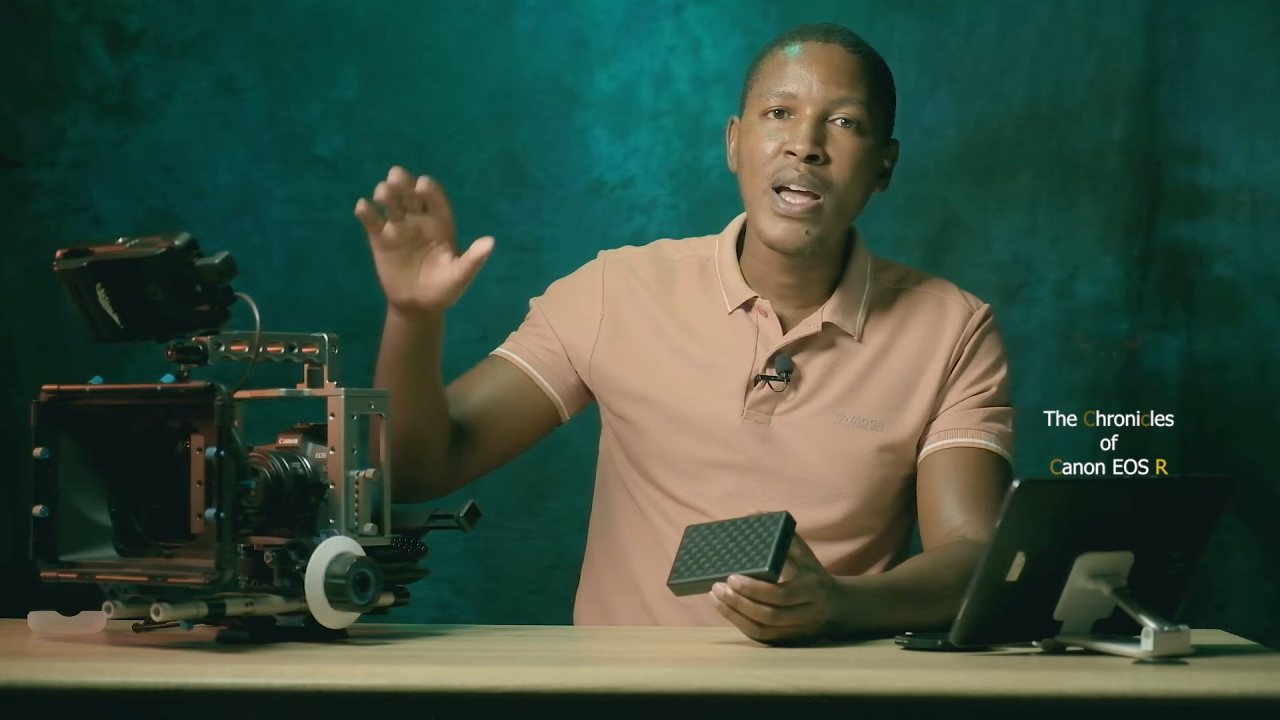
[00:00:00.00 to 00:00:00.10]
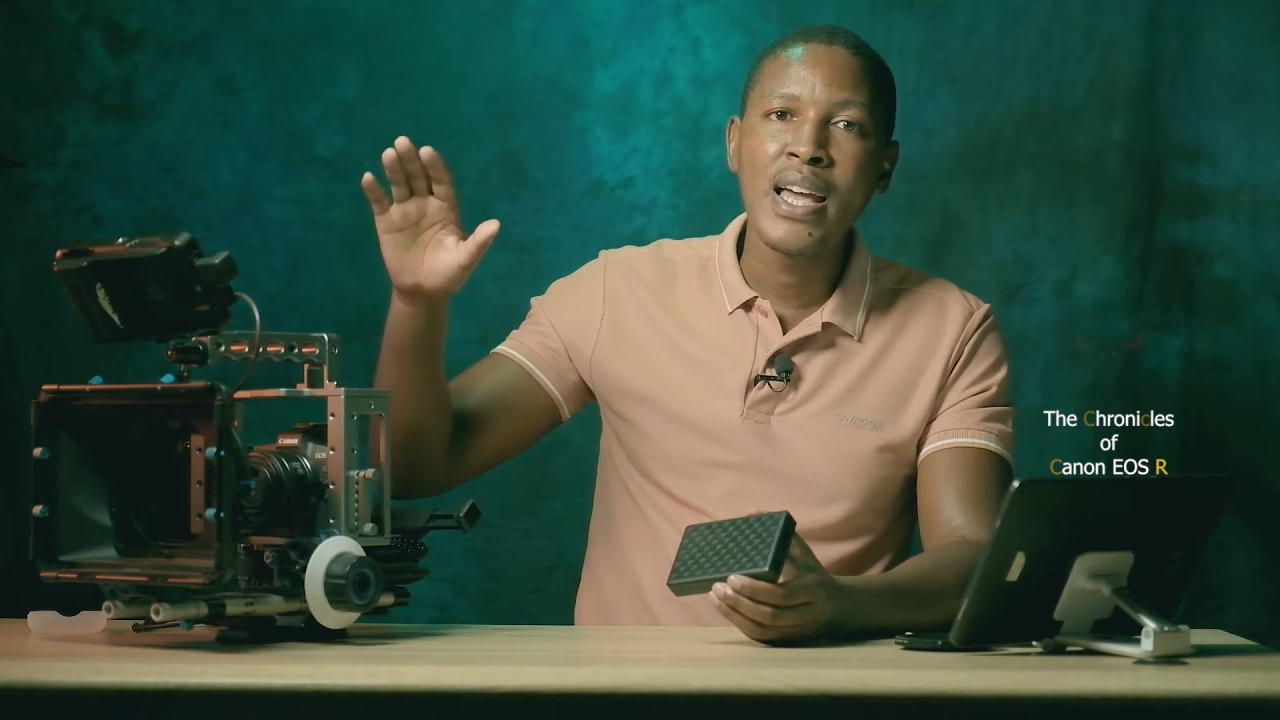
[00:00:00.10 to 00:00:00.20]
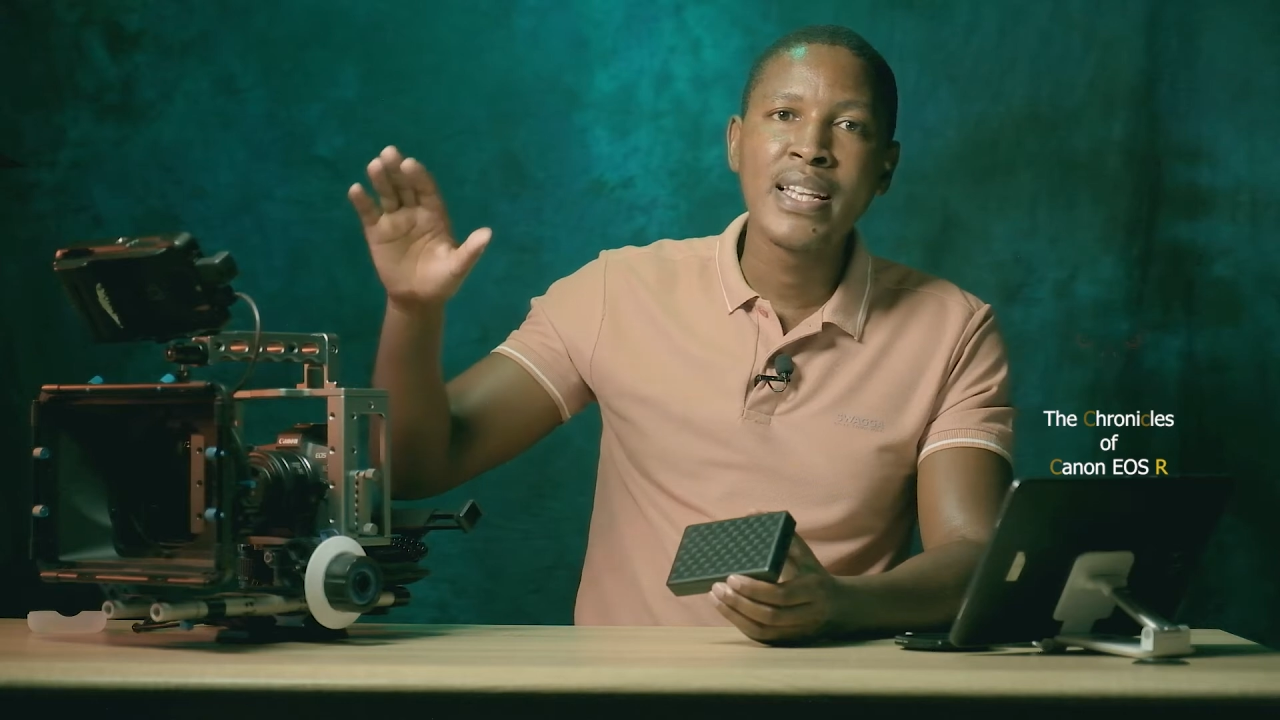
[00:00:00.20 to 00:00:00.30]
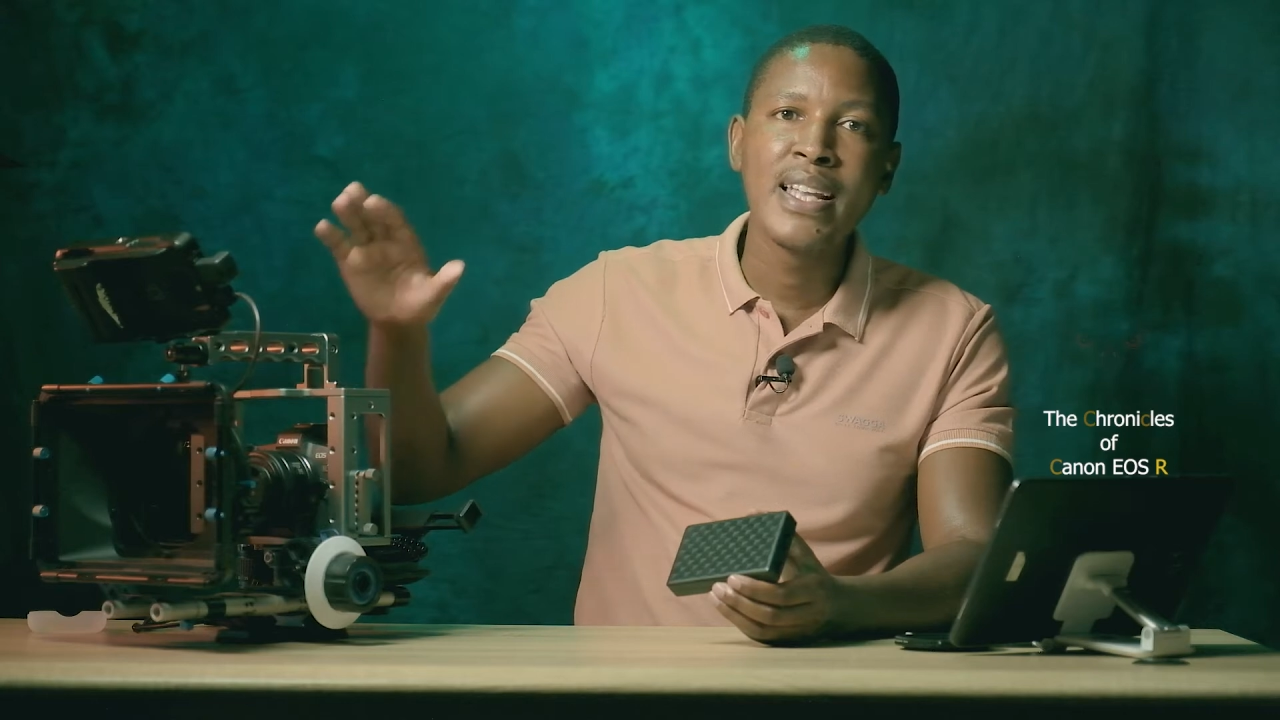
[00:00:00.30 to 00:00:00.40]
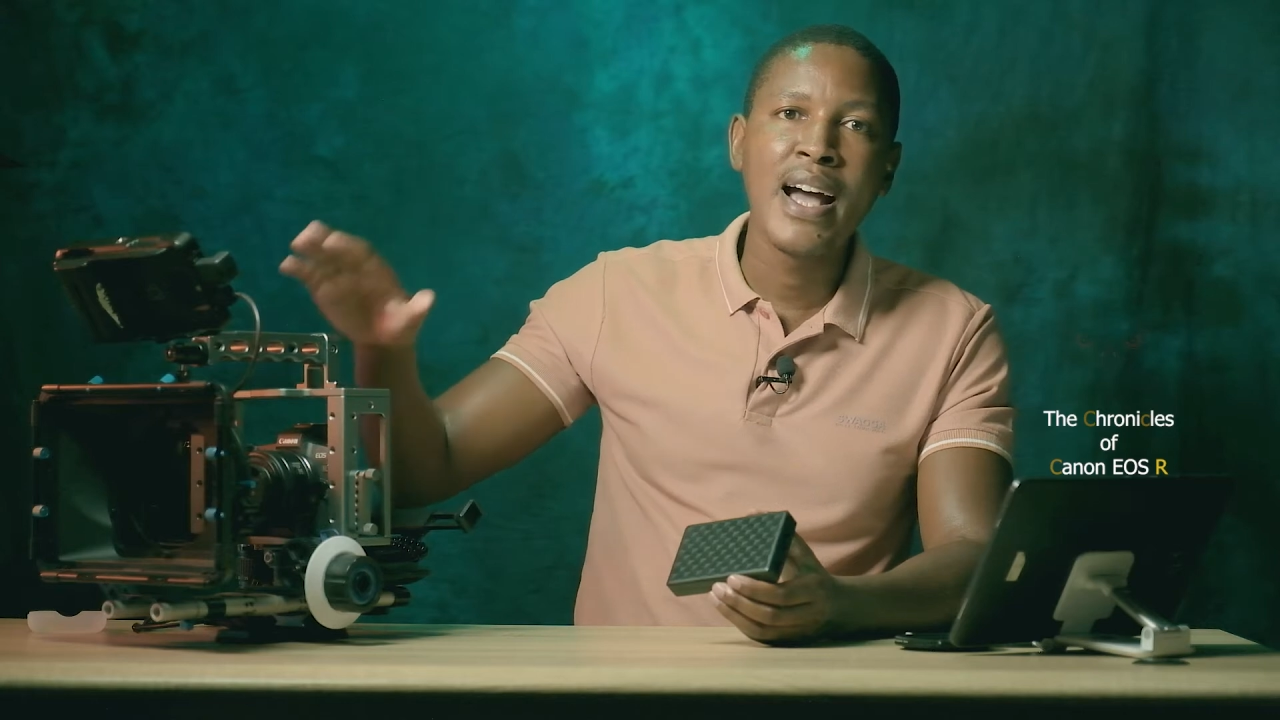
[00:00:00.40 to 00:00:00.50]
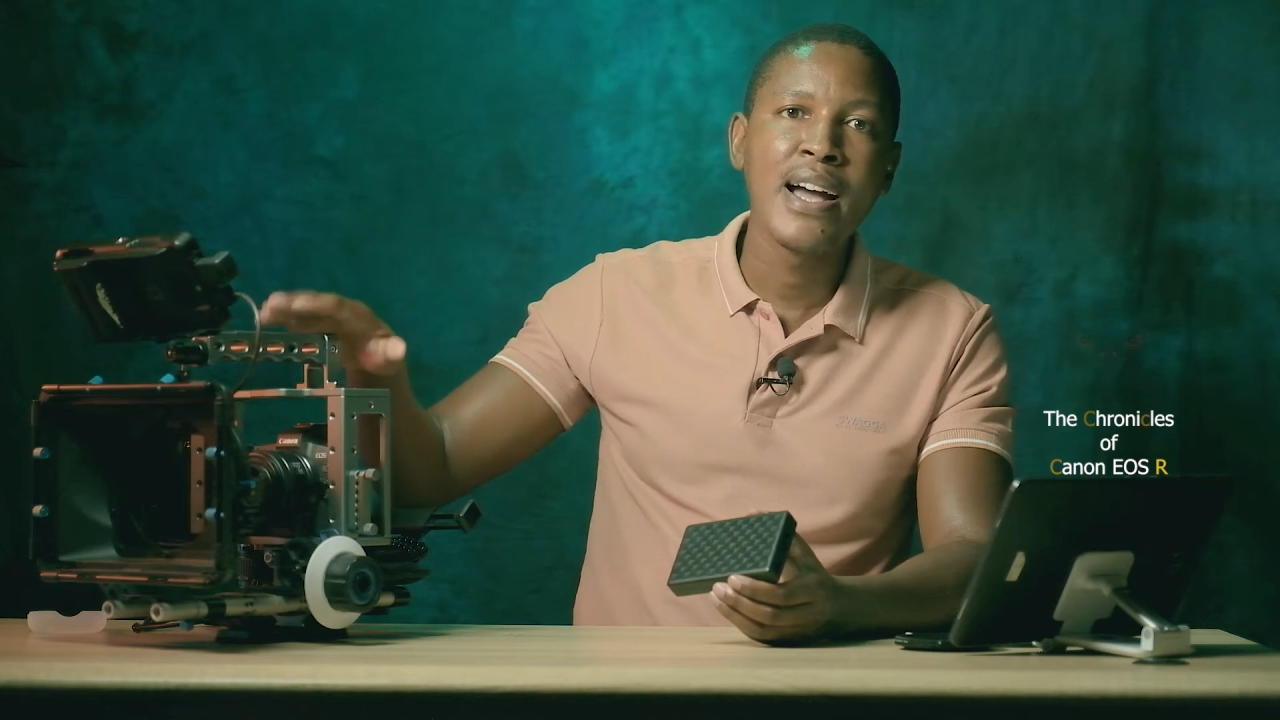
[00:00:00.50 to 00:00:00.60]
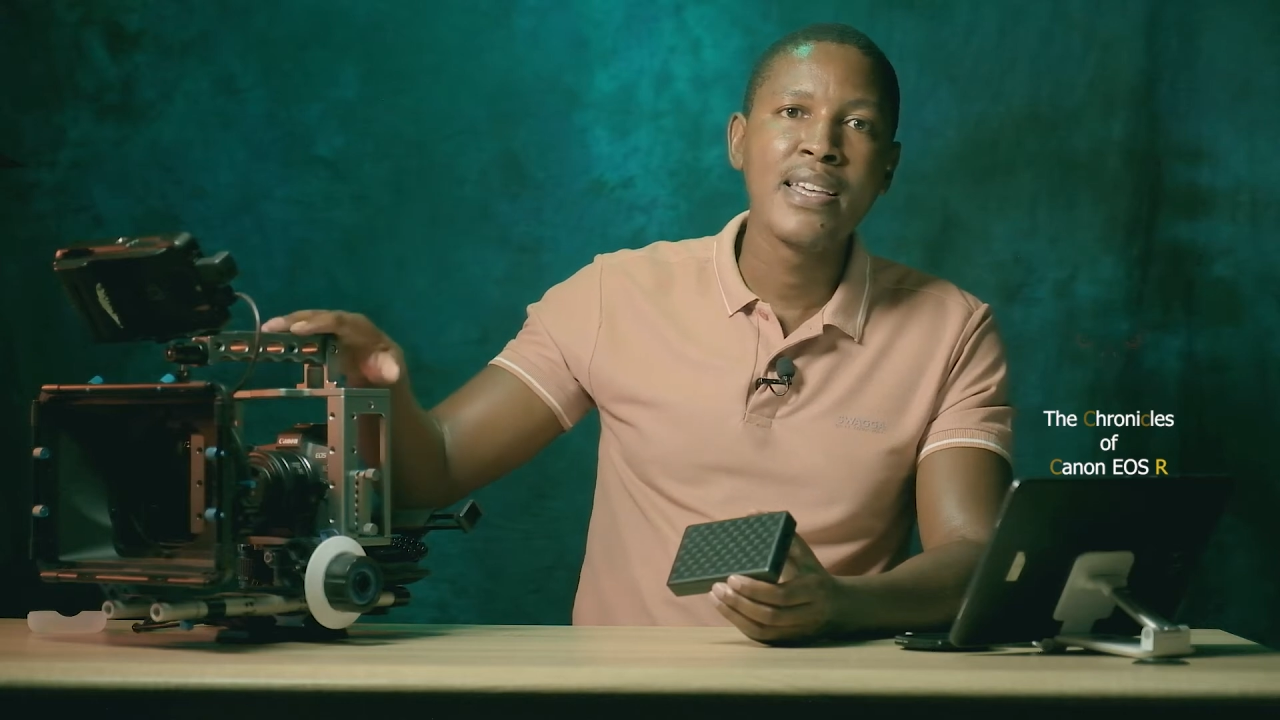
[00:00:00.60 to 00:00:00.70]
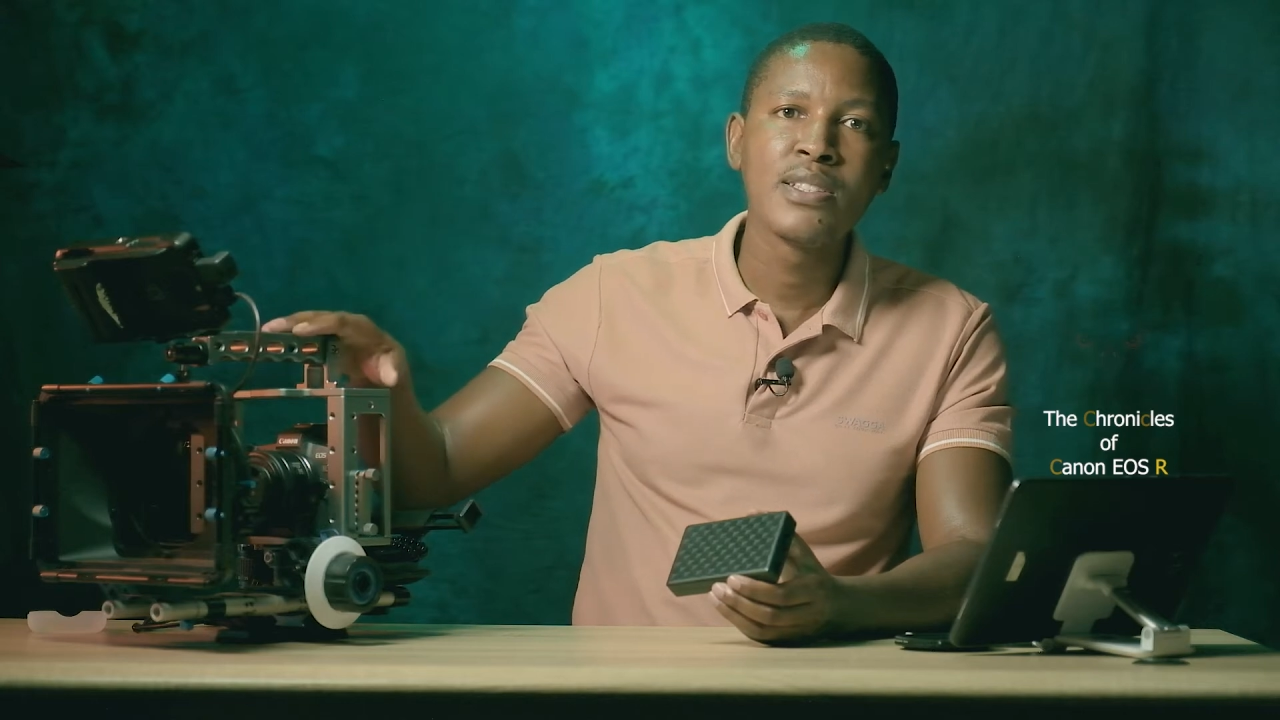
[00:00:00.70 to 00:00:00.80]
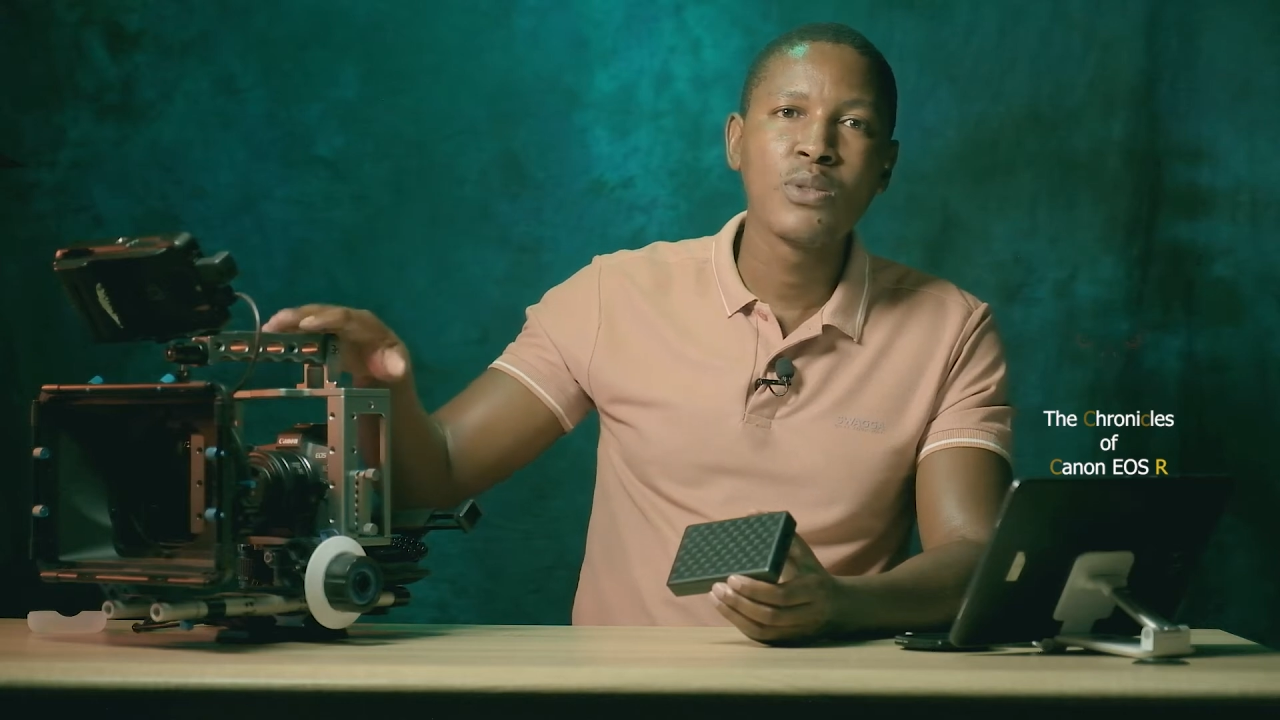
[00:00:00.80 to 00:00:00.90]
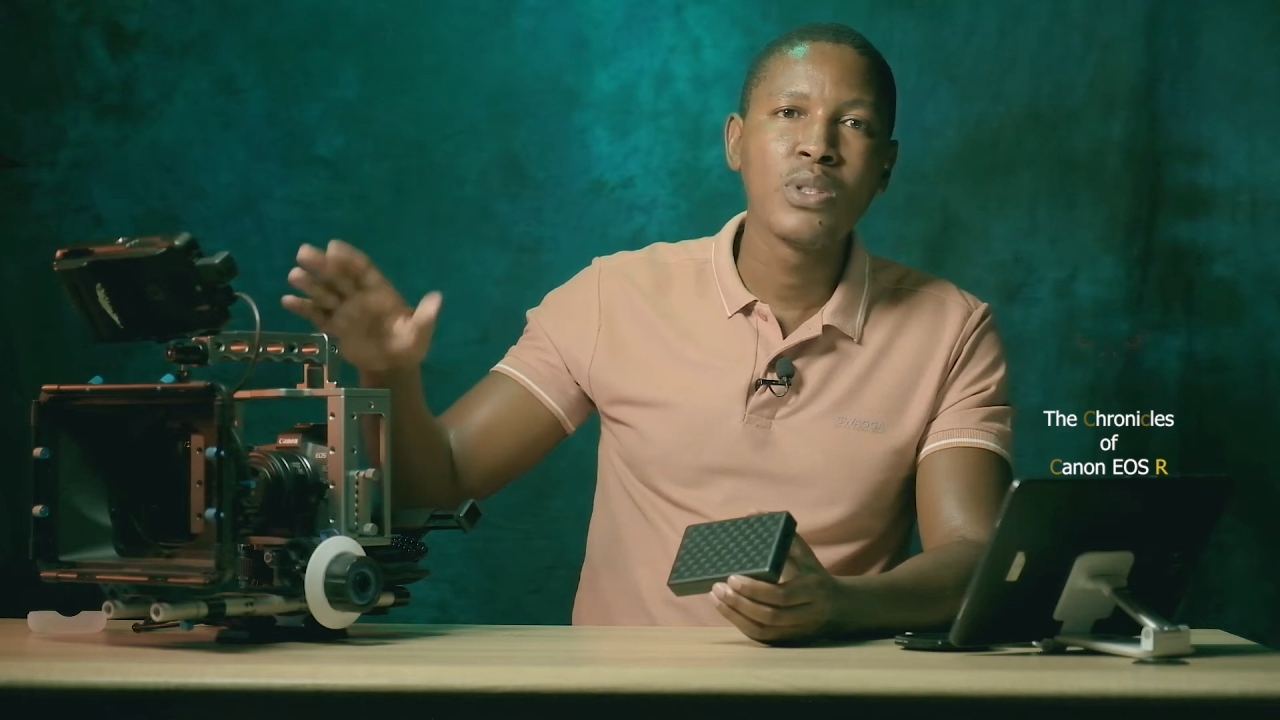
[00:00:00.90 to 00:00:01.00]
at the highest,